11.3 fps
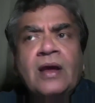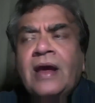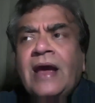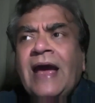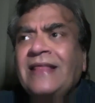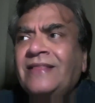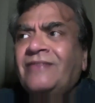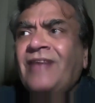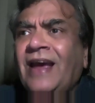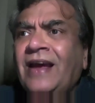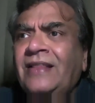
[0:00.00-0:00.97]
And the
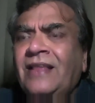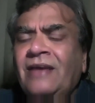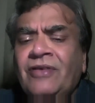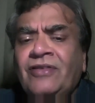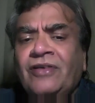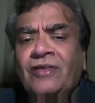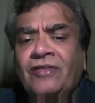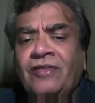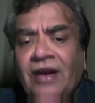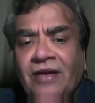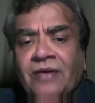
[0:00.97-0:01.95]
second thing which it has
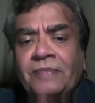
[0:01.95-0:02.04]
said